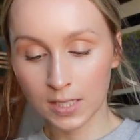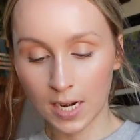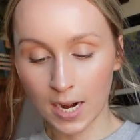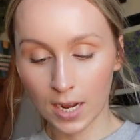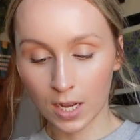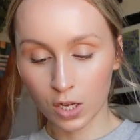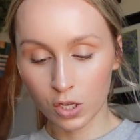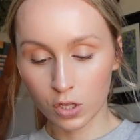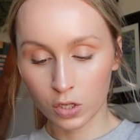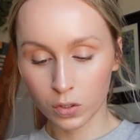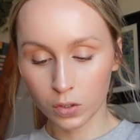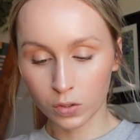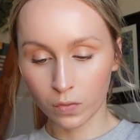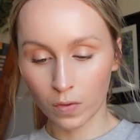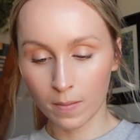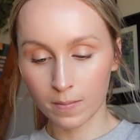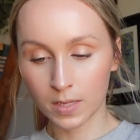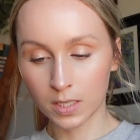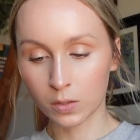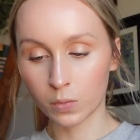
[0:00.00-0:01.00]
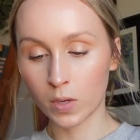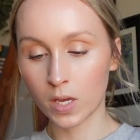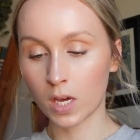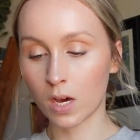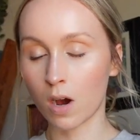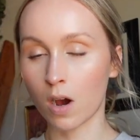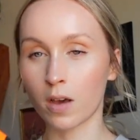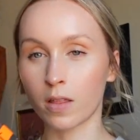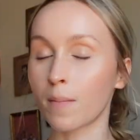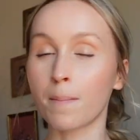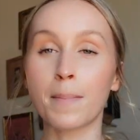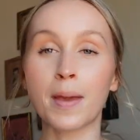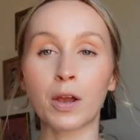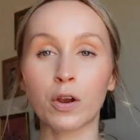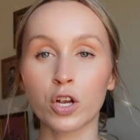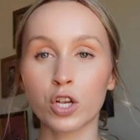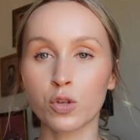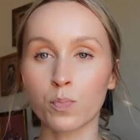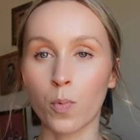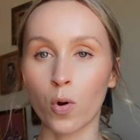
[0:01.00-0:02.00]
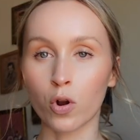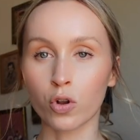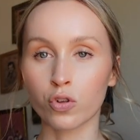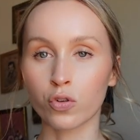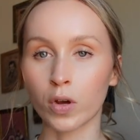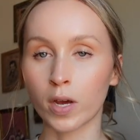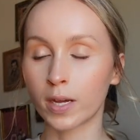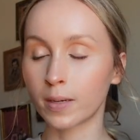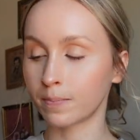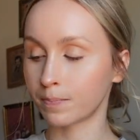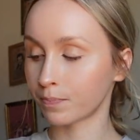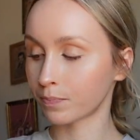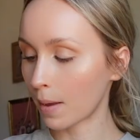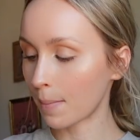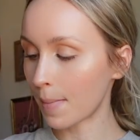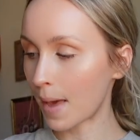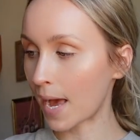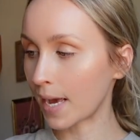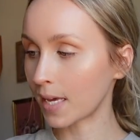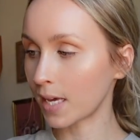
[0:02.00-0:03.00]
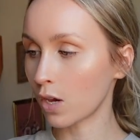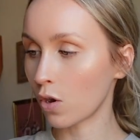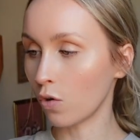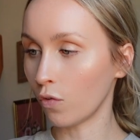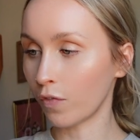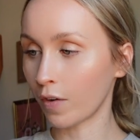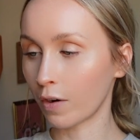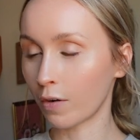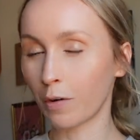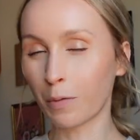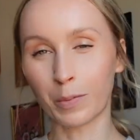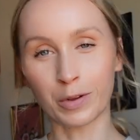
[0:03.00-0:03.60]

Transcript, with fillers: that I could choose from this week are The Marriage Portrait by Maggie O'Farrell,